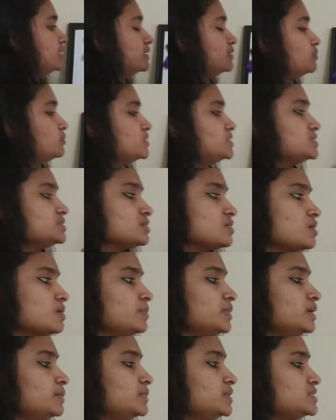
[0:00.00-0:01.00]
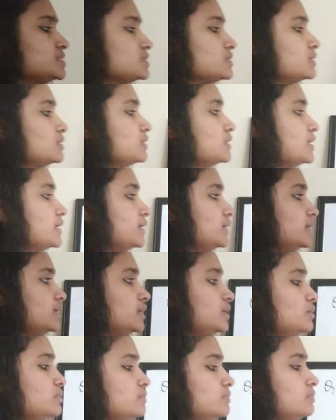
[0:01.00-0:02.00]
gain. Which is a common emitter current
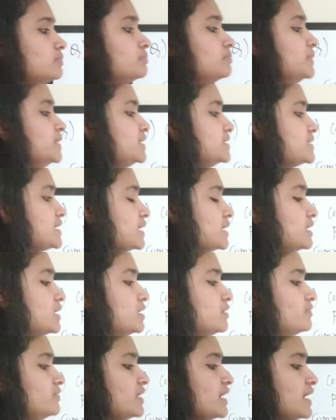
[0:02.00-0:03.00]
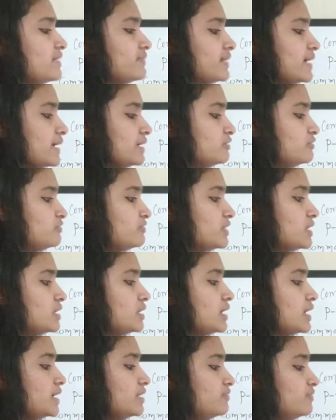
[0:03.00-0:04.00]
gain? Beta. We have
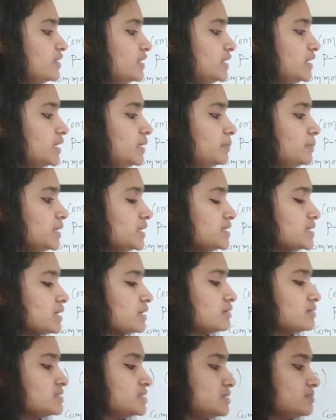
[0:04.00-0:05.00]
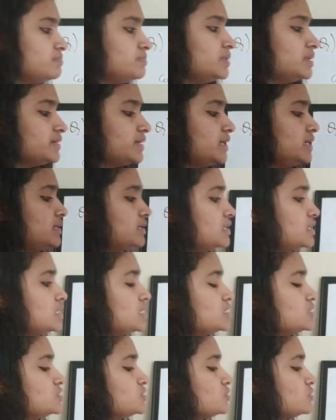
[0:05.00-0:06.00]
alpha and we need beta. Simple, right?
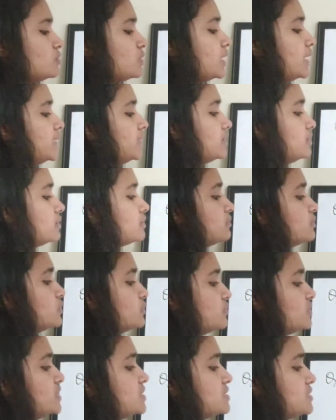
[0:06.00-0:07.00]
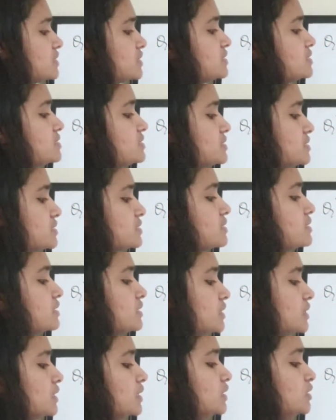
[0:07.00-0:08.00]
So I can remove these things
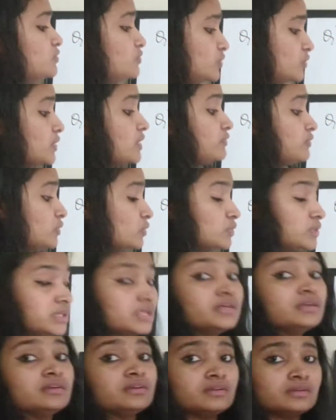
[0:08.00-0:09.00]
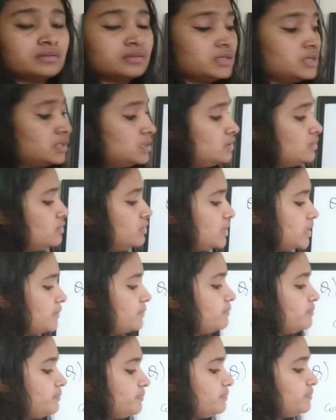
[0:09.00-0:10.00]
if you have noted.
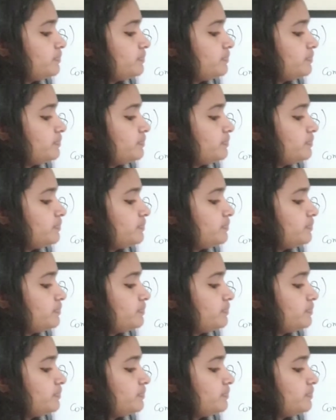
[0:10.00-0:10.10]
Okay.